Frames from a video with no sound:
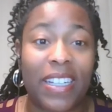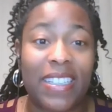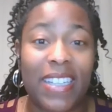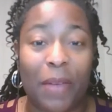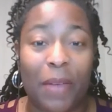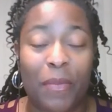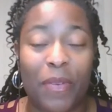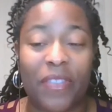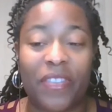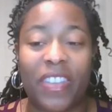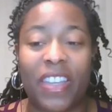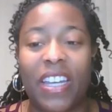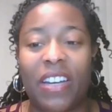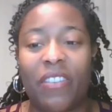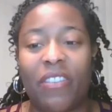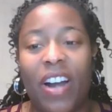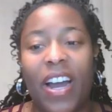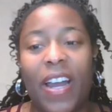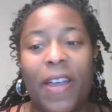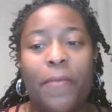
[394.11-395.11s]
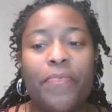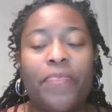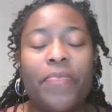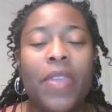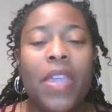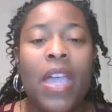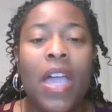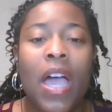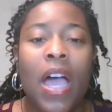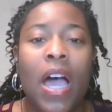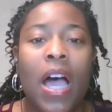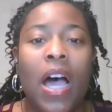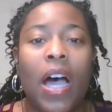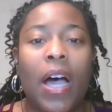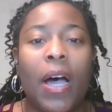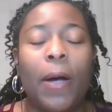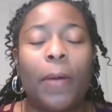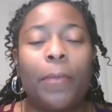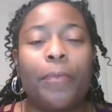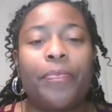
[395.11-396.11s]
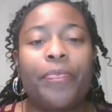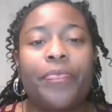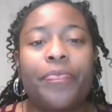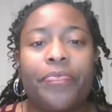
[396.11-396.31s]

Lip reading: type of thing, right? Um,